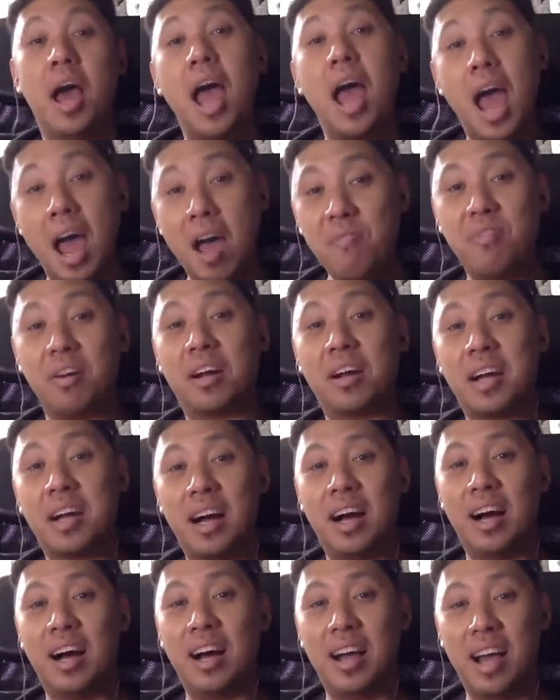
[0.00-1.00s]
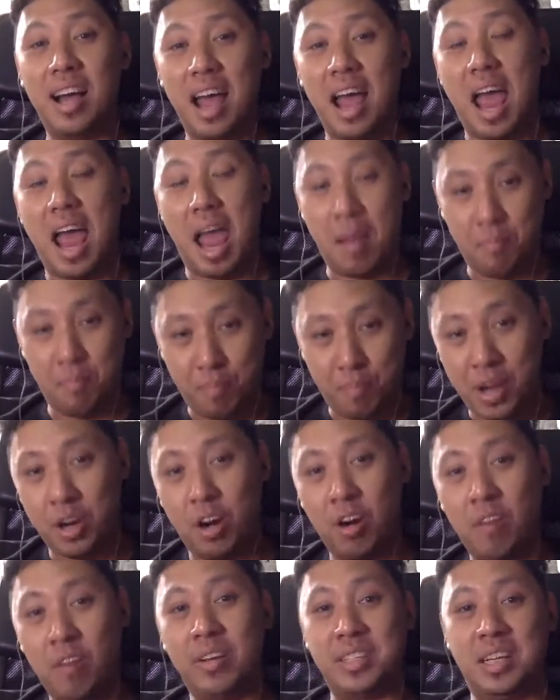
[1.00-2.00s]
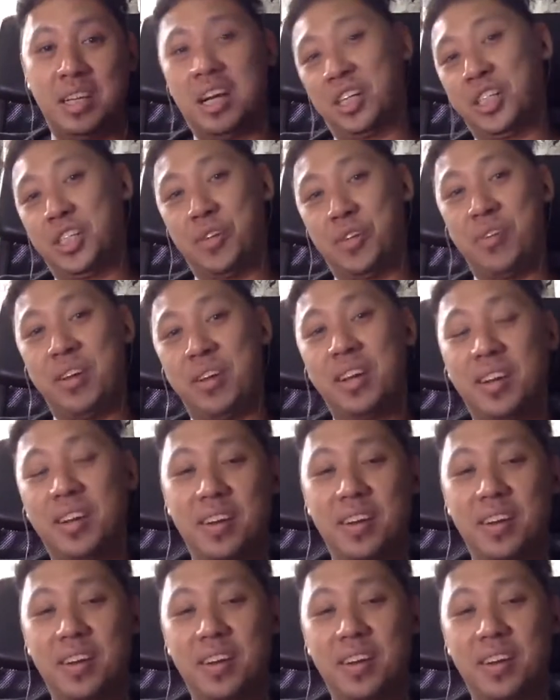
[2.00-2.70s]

have a car and pay it off as a luxury.